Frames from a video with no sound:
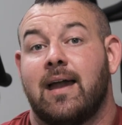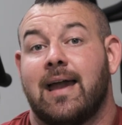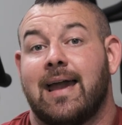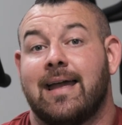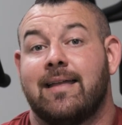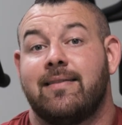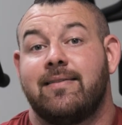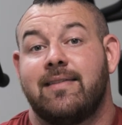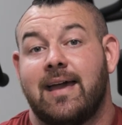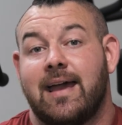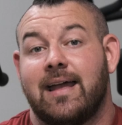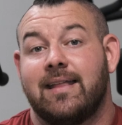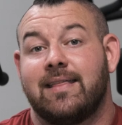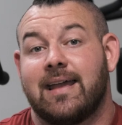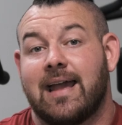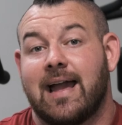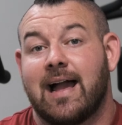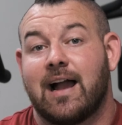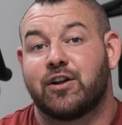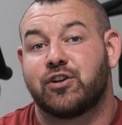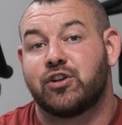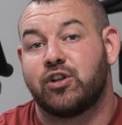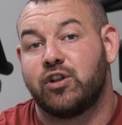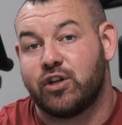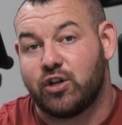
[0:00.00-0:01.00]
and then they
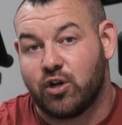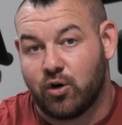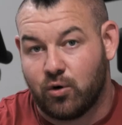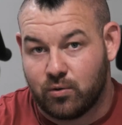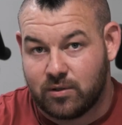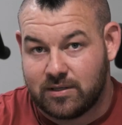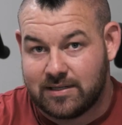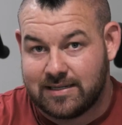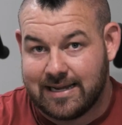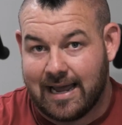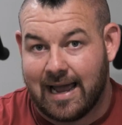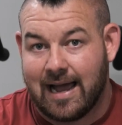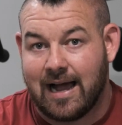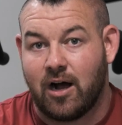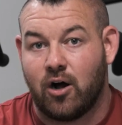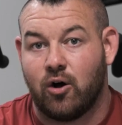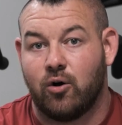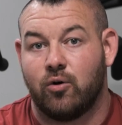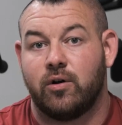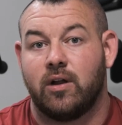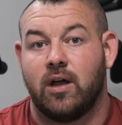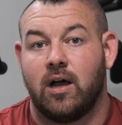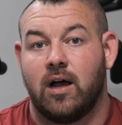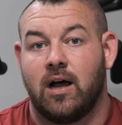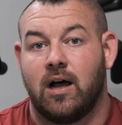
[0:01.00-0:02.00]
actually go
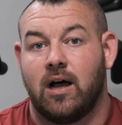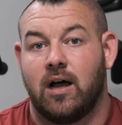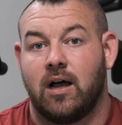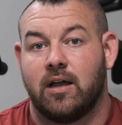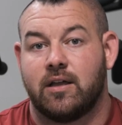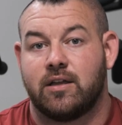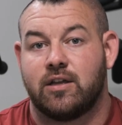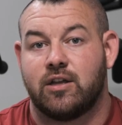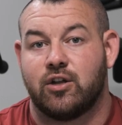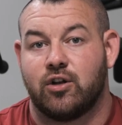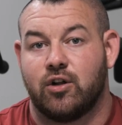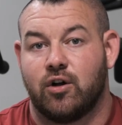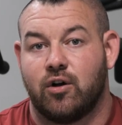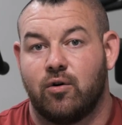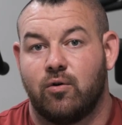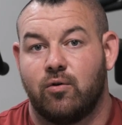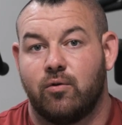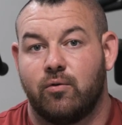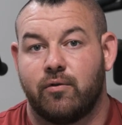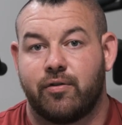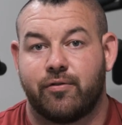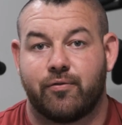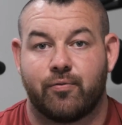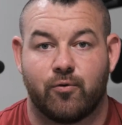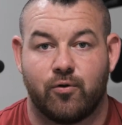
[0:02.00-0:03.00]
down,
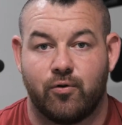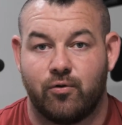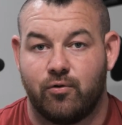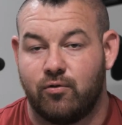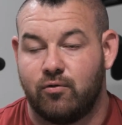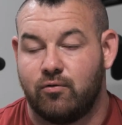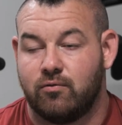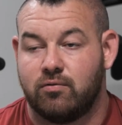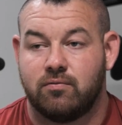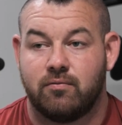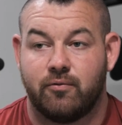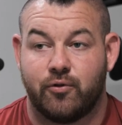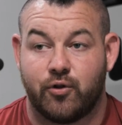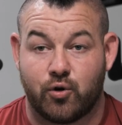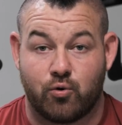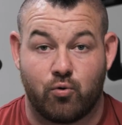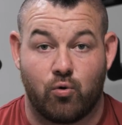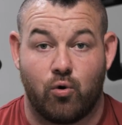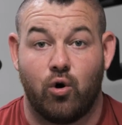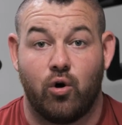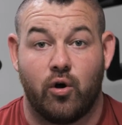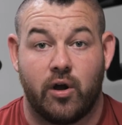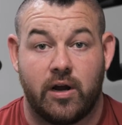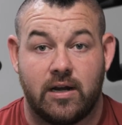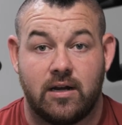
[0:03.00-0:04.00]
through the
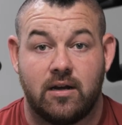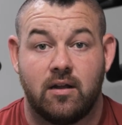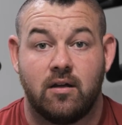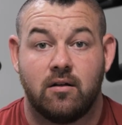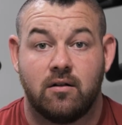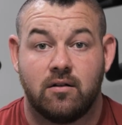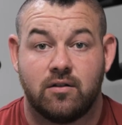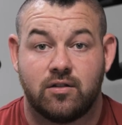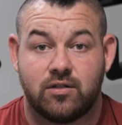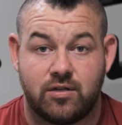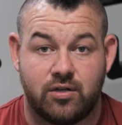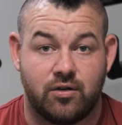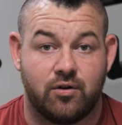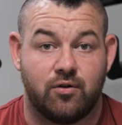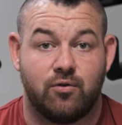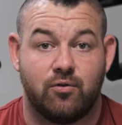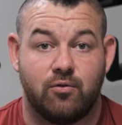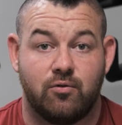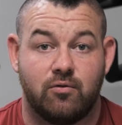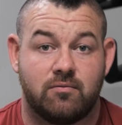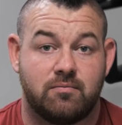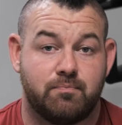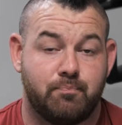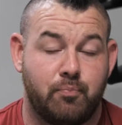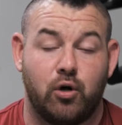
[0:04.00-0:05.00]
groin
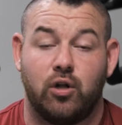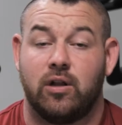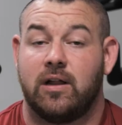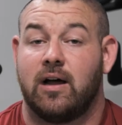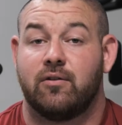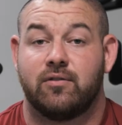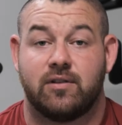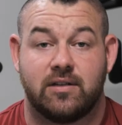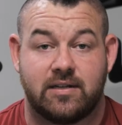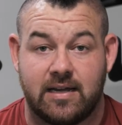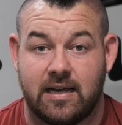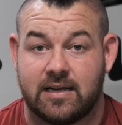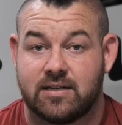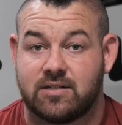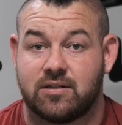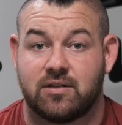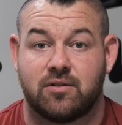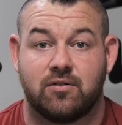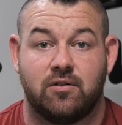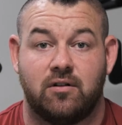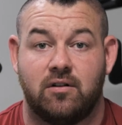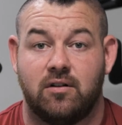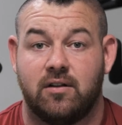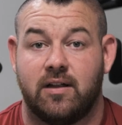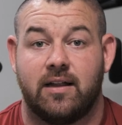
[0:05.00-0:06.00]
to pull out the
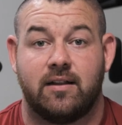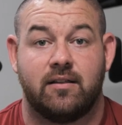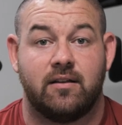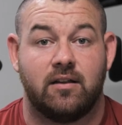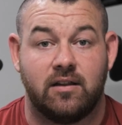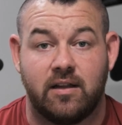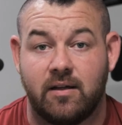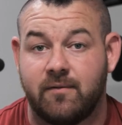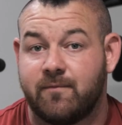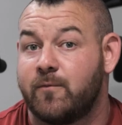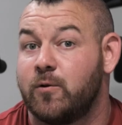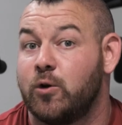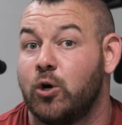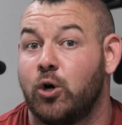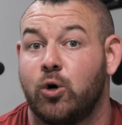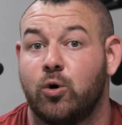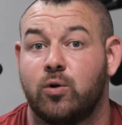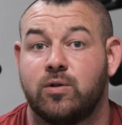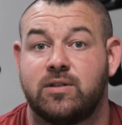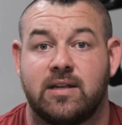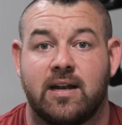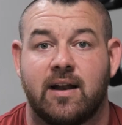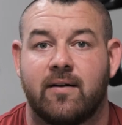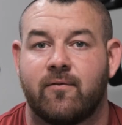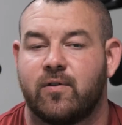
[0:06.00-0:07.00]
testicle and the lymph
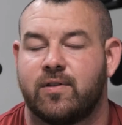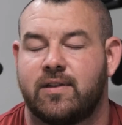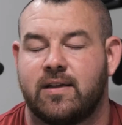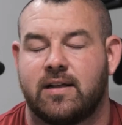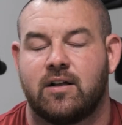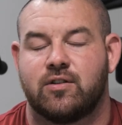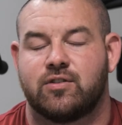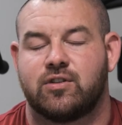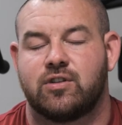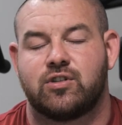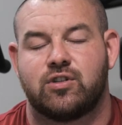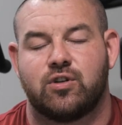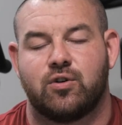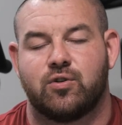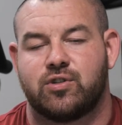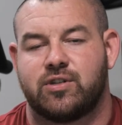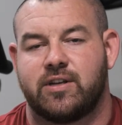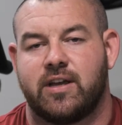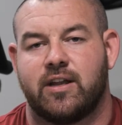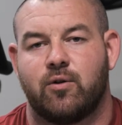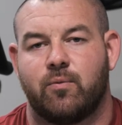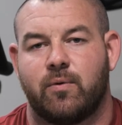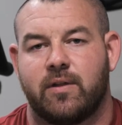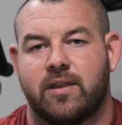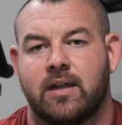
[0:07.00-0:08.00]
nodes and everything else
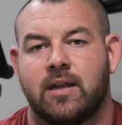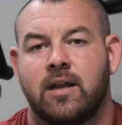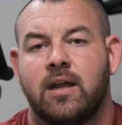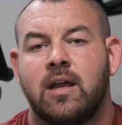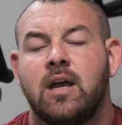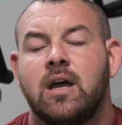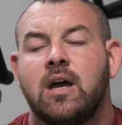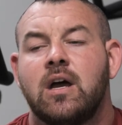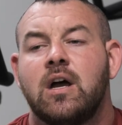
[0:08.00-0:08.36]
associated with it.